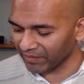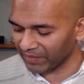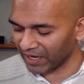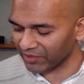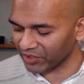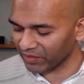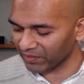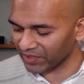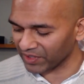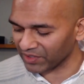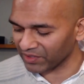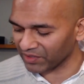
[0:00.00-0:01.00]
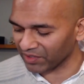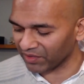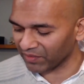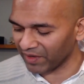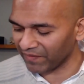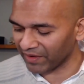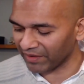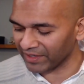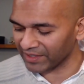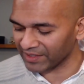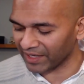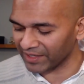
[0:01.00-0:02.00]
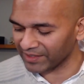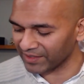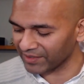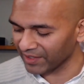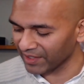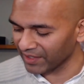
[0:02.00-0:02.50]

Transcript: parachute resistors of 3 varying sizes.